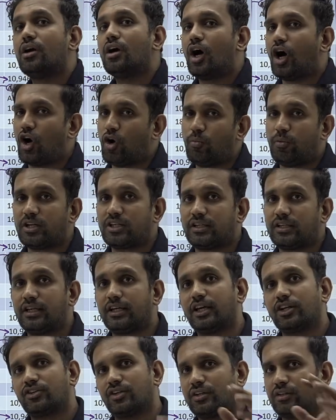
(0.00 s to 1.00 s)
how much
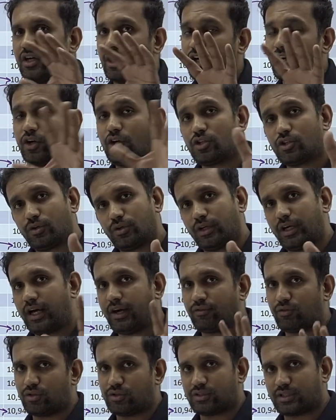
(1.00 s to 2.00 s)
irrigation, that also you
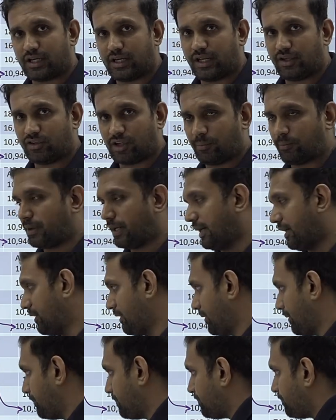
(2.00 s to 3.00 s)
have to study
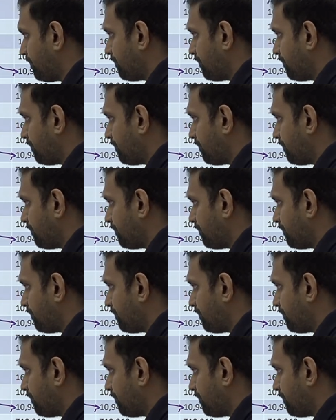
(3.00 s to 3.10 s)
separately.